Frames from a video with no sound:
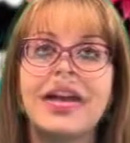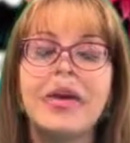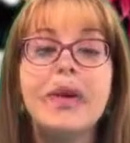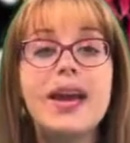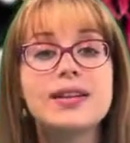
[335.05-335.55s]

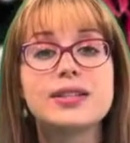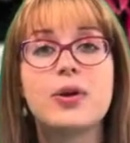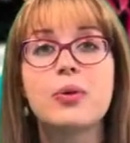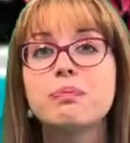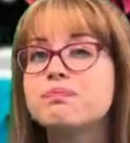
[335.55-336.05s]
Okay,
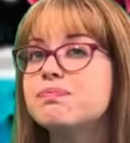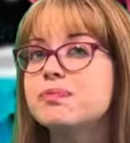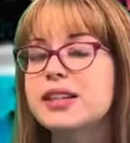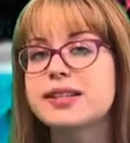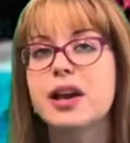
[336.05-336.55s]
so
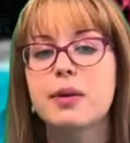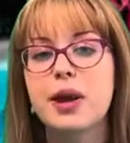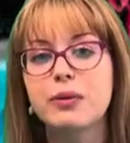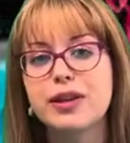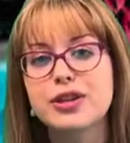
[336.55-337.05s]
let's talk
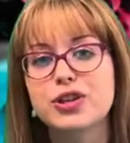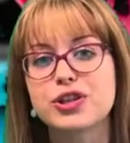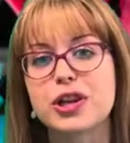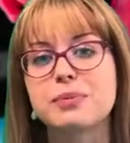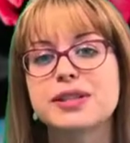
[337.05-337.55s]
about
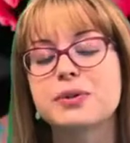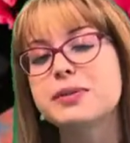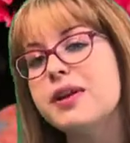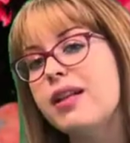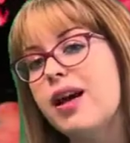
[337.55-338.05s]
relationships. So we
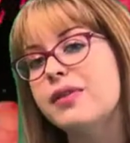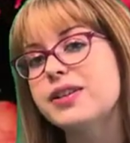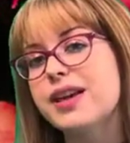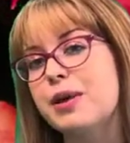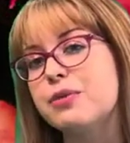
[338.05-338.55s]
spend a lot of
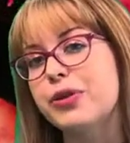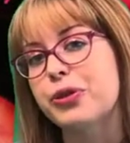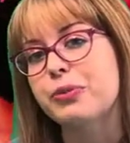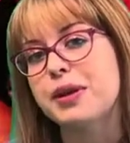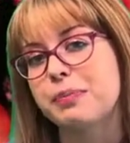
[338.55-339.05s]
our time with
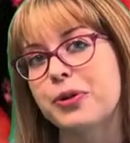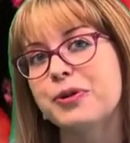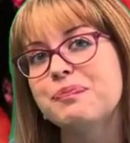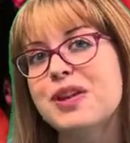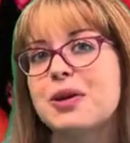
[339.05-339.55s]
other
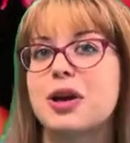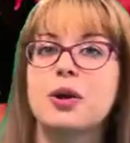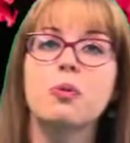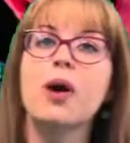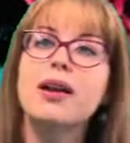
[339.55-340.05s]
people.
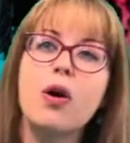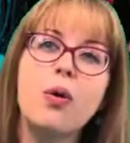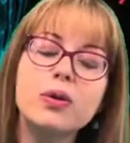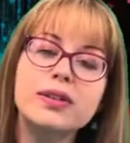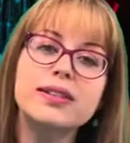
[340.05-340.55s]
Uh, what
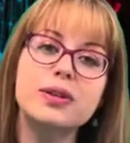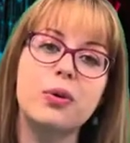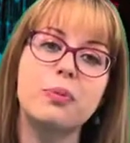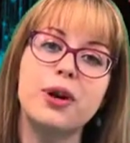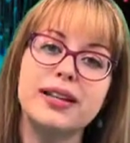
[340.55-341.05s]
holds
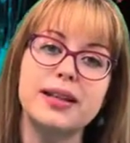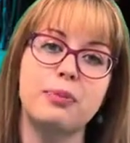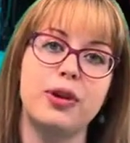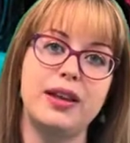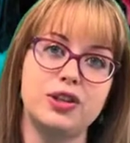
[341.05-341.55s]
or breaks
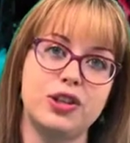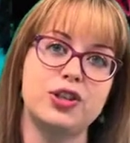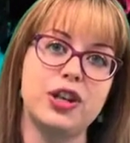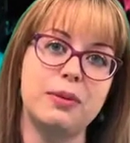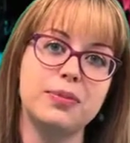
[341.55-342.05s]
up
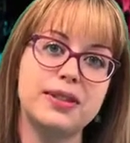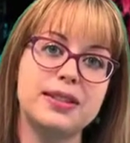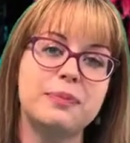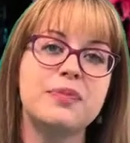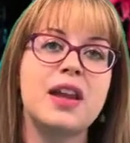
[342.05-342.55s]

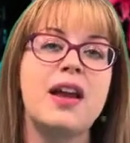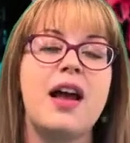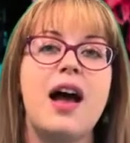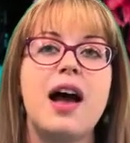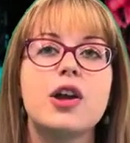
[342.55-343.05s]
relationships?
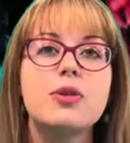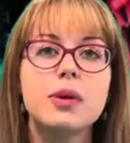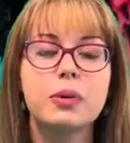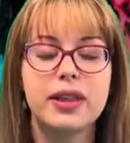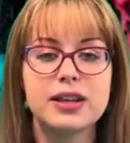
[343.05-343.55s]
Uh,
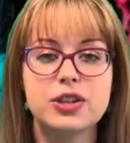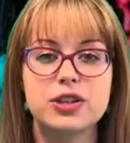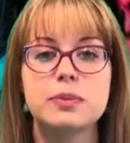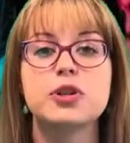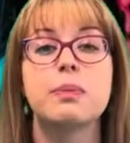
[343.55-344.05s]
human
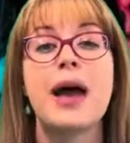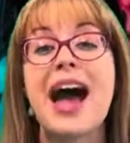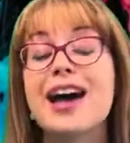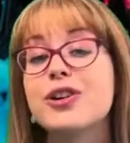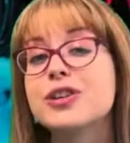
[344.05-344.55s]
relationships are
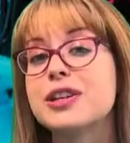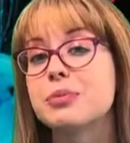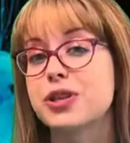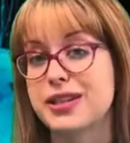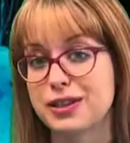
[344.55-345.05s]
patterned and
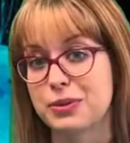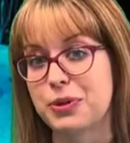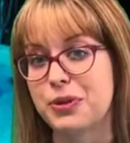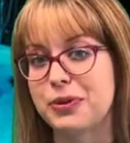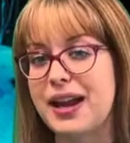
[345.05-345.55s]

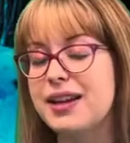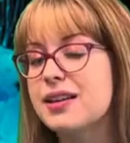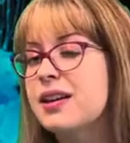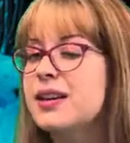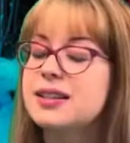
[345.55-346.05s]
predictable,
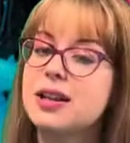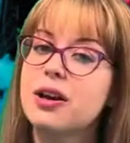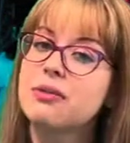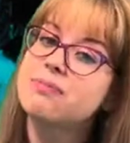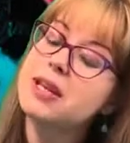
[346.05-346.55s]
right?
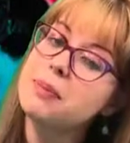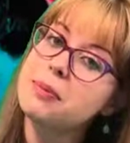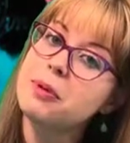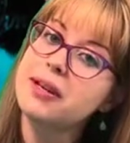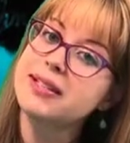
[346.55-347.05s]
So some
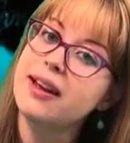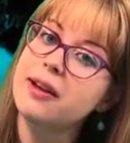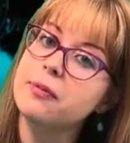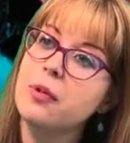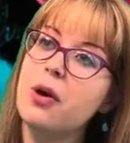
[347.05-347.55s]
people may
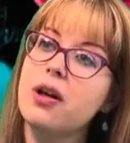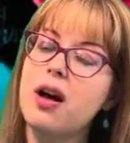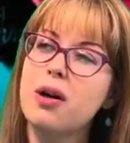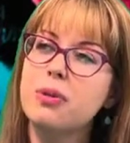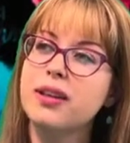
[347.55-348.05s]
say, oh,
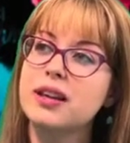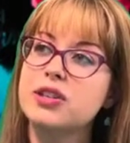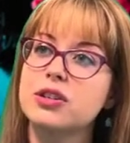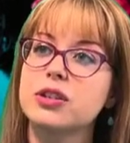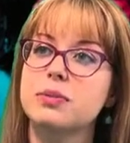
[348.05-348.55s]
all
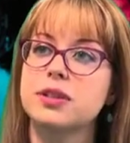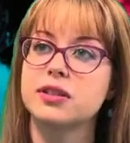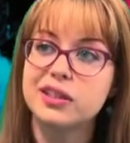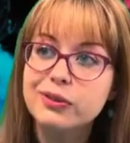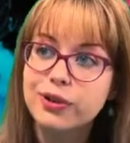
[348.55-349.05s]
relationships are
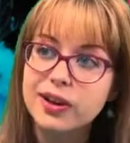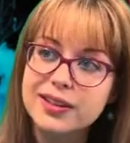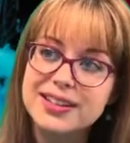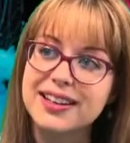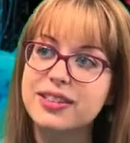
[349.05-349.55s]

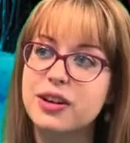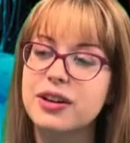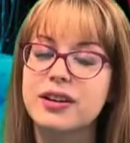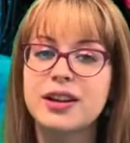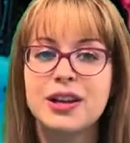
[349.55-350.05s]
different and
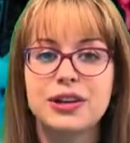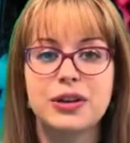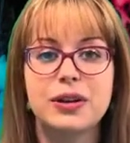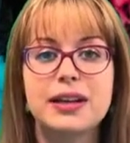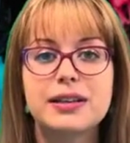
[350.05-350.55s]
they're
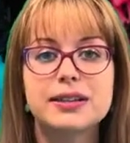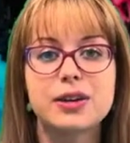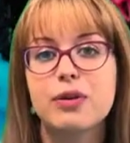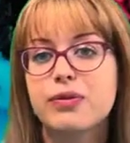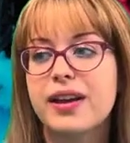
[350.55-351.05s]
unique
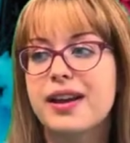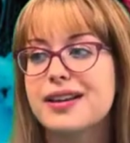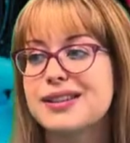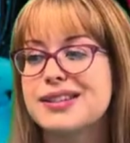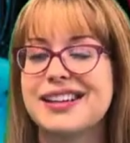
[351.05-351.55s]

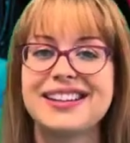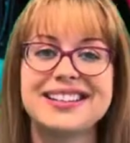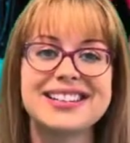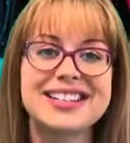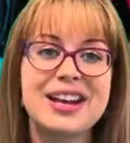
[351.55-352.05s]
snowflakes
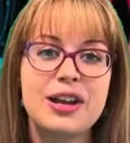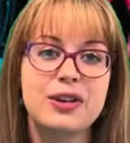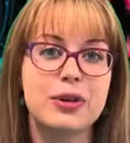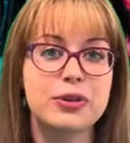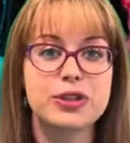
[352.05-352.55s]
and,
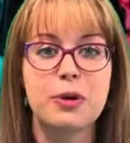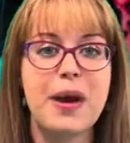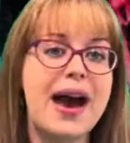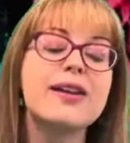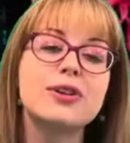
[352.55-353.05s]
you know, there's no
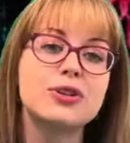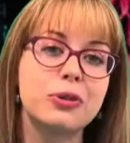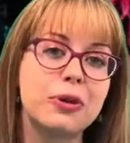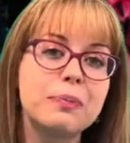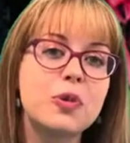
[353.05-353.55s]
pattern to
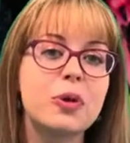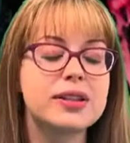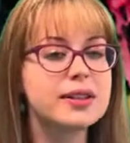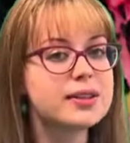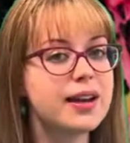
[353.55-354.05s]
them. Well,
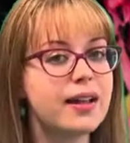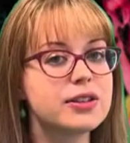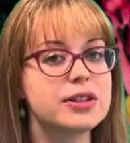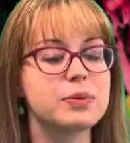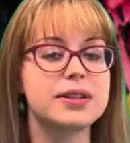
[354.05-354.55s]

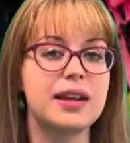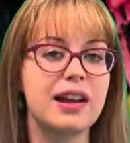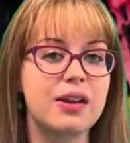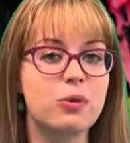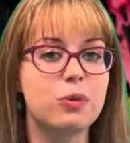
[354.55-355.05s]
sociologists would
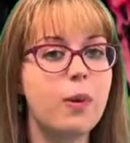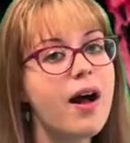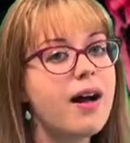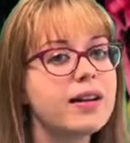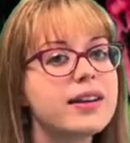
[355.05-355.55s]
say,
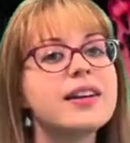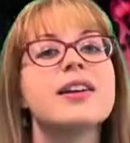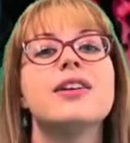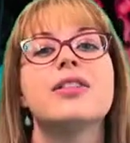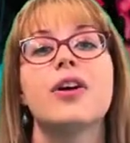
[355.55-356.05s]
wrong,
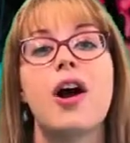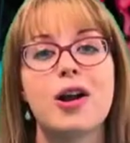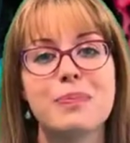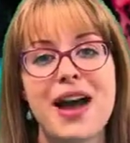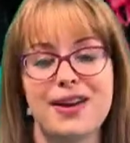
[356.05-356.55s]
there
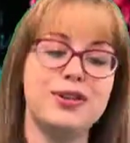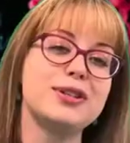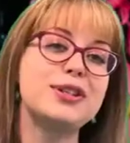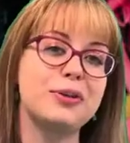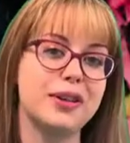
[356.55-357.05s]
are
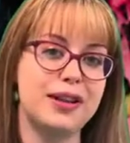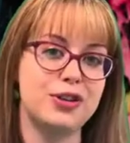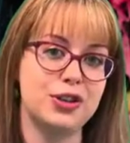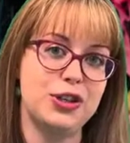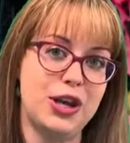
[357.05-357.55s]
patterns to
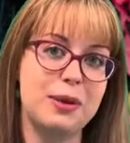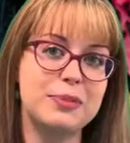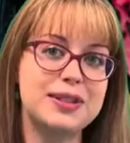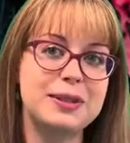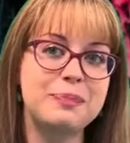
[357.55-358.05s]

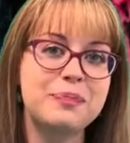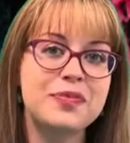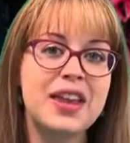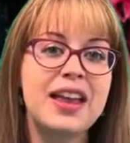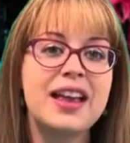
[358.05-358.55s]
relationships.
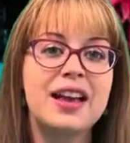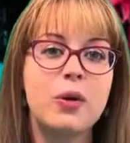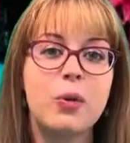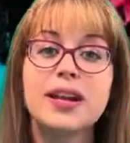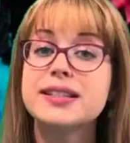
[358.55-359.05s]

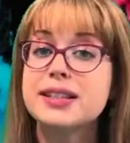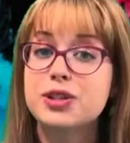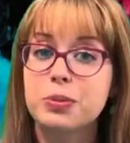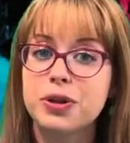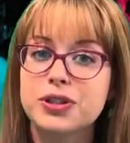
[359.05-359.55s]
What is
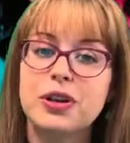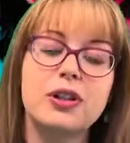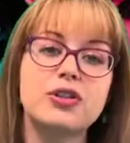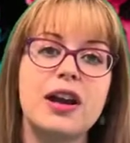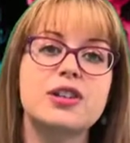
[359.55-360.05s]
interpersonal
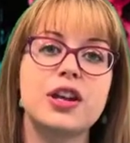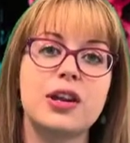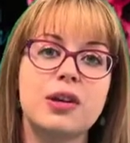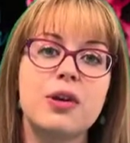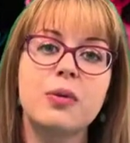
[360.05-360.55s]

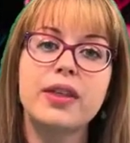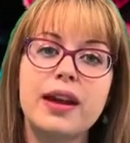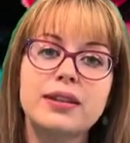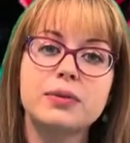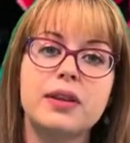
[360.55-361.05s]
attraction? Well,
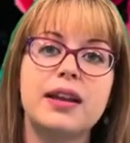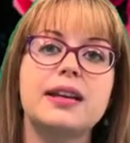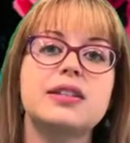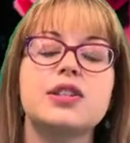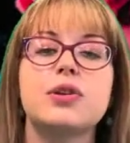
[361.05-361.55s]
that is
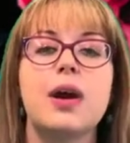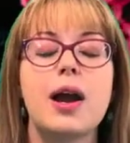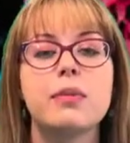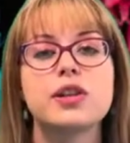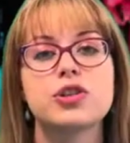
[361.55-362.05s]
related to
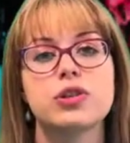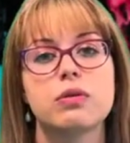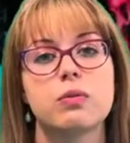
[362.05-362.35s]
how much